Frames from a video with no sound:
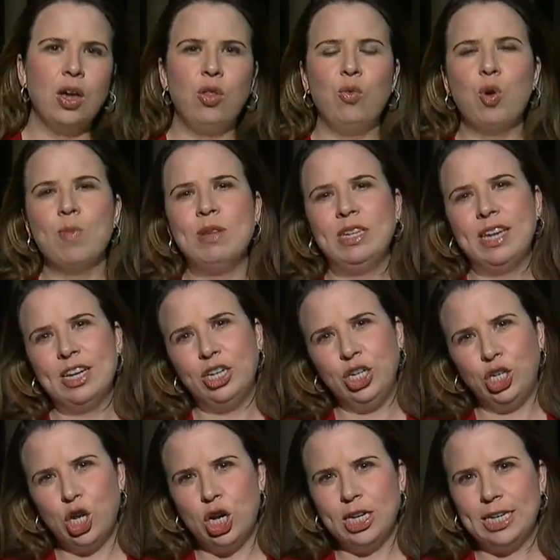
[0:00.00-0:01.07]
The woman said she
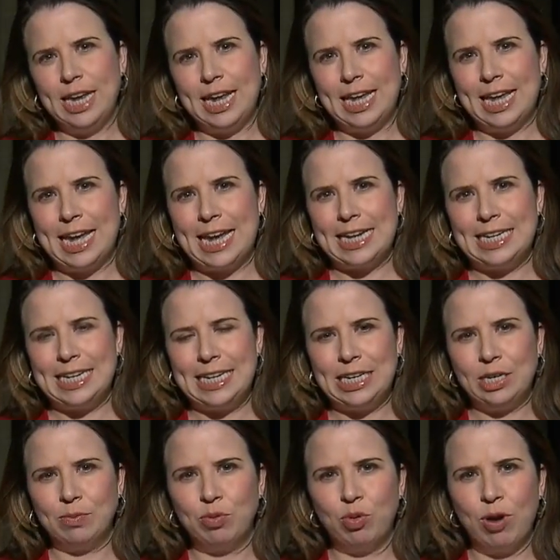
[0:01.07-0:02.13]
started taking
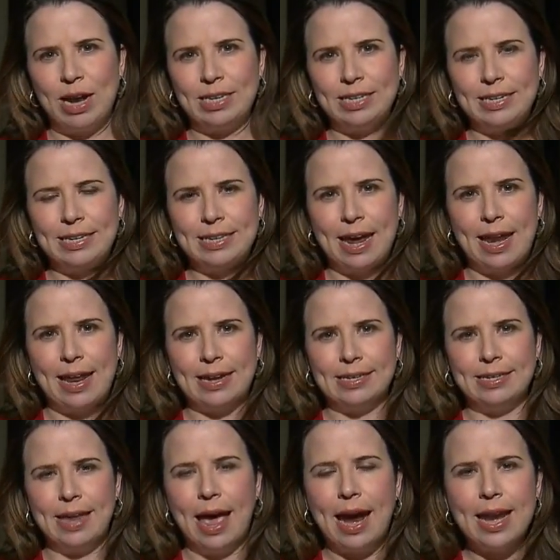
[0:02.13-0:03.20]
antidepressants and
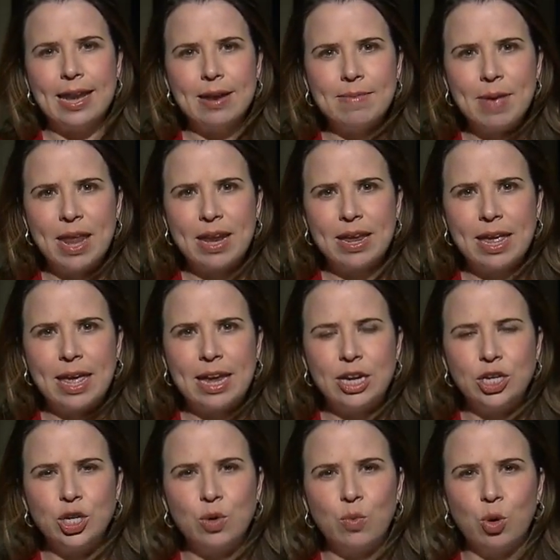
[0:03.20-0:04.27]
anxiety
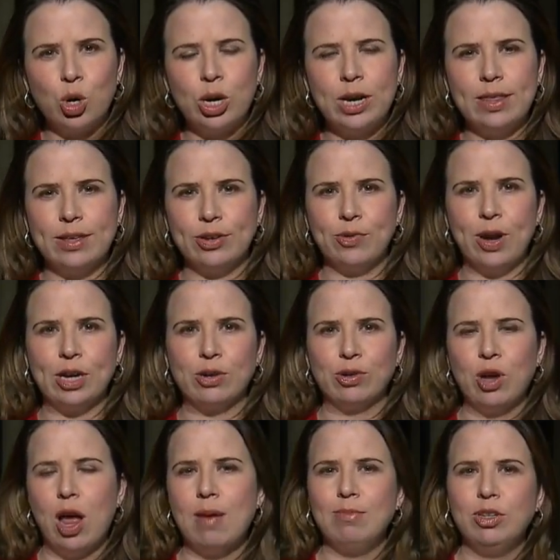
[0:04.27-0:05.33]
medication, worried that Director
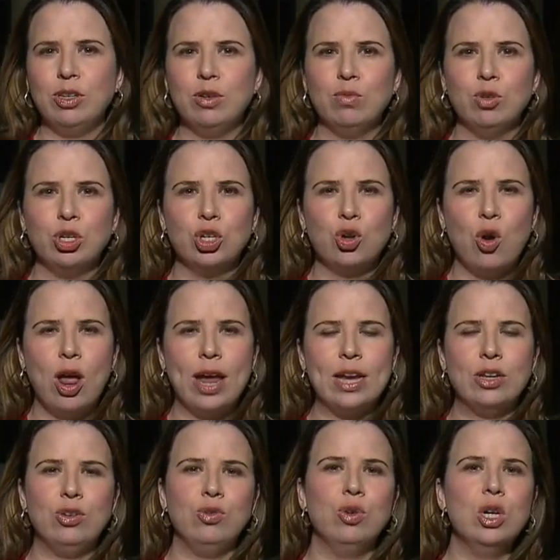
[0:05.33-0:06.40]
Thompson was trying
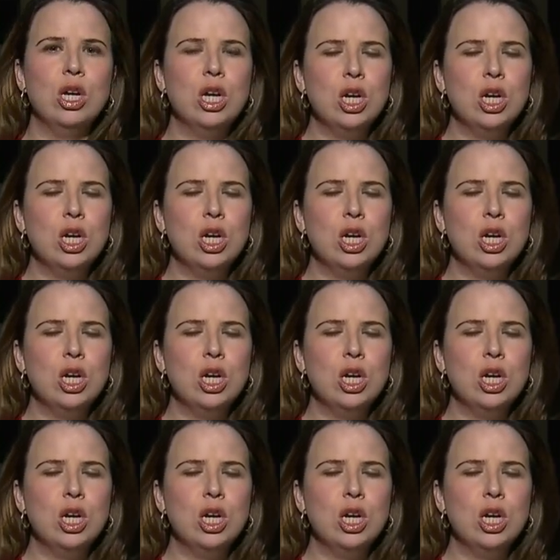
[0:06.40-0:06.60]
to